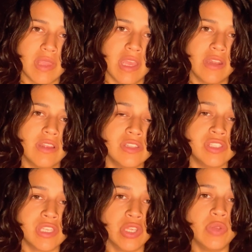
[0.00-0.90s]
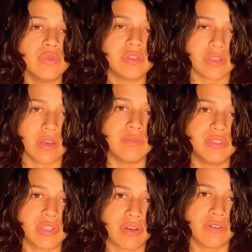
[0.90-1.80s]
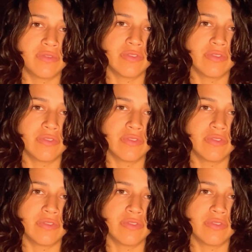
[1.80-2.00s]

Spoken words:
and continue to observe.